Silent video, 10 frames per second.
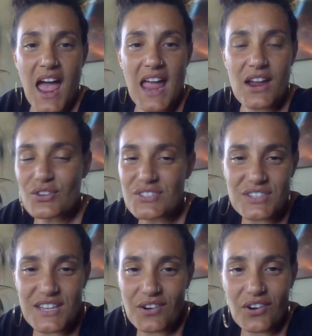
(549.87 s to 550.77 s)
Here's the
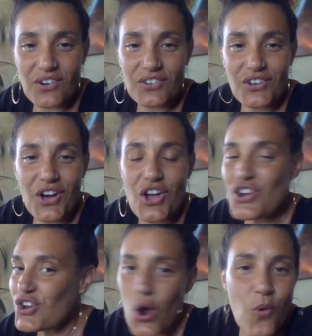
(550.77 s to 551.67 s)
deal
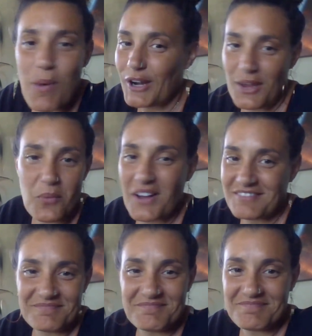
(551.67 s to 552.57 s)
nobody won.